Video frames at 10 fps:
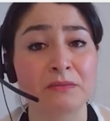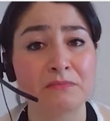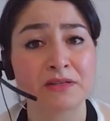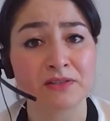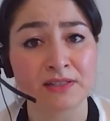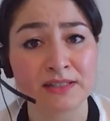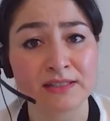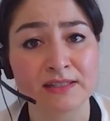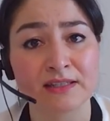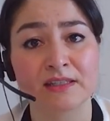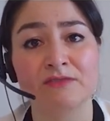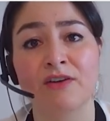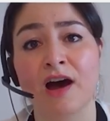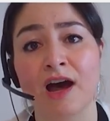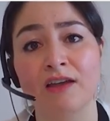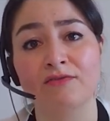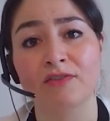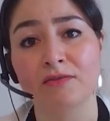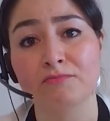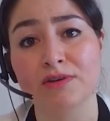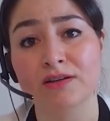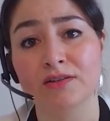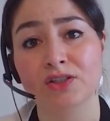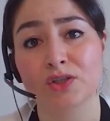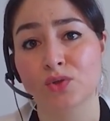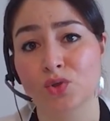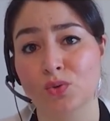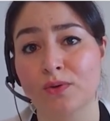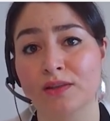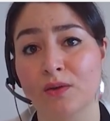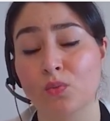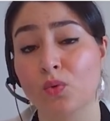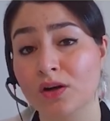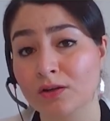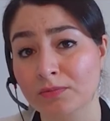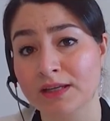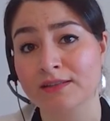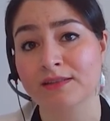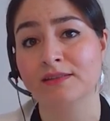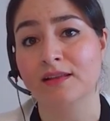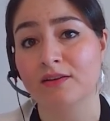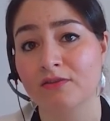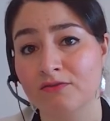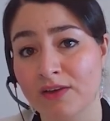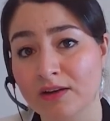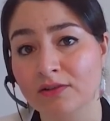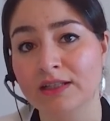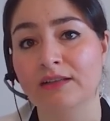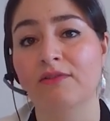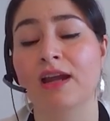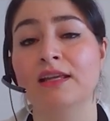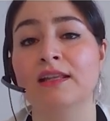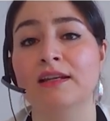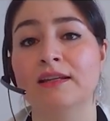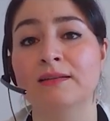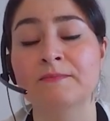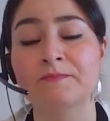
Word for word: Bill C-65, a bill to ensure that workplaces that are federally regulated